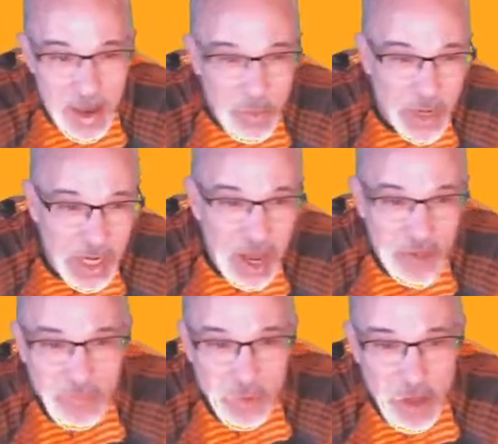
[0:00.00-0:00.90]
we'd
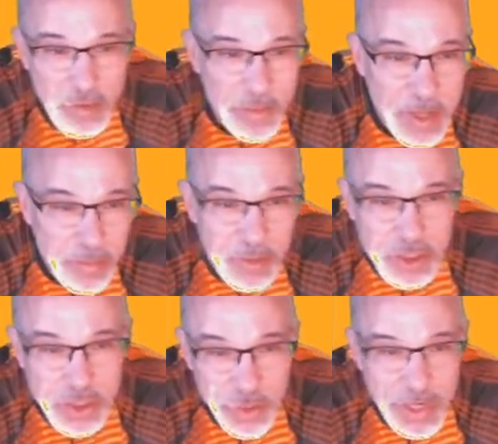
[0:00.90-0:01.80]
love for other people to
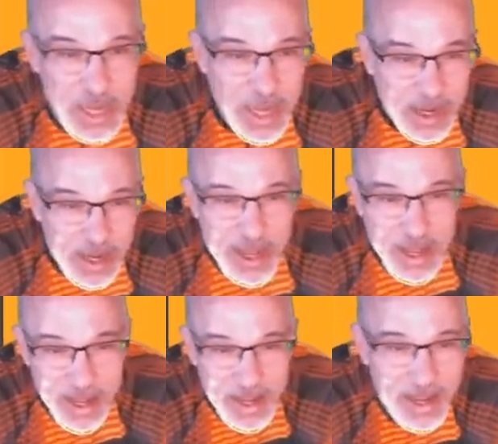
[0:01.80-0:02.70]
join in,
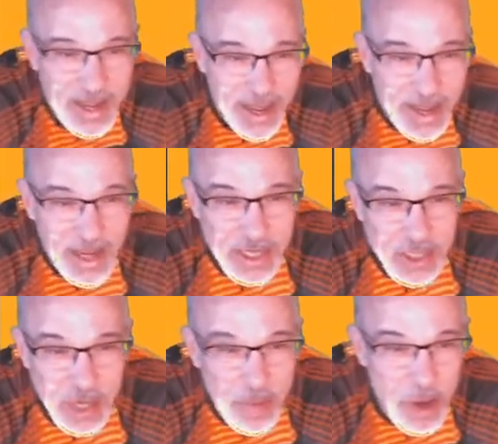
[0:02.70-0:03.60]

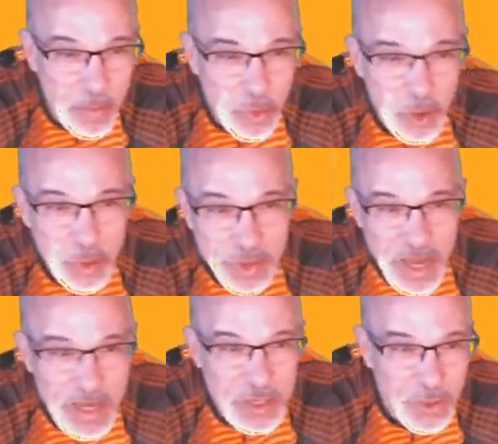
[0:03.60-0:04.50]
jump on board with
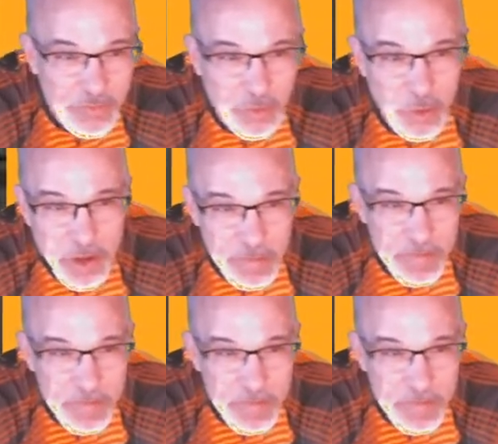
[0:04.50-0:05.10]
I Do It For.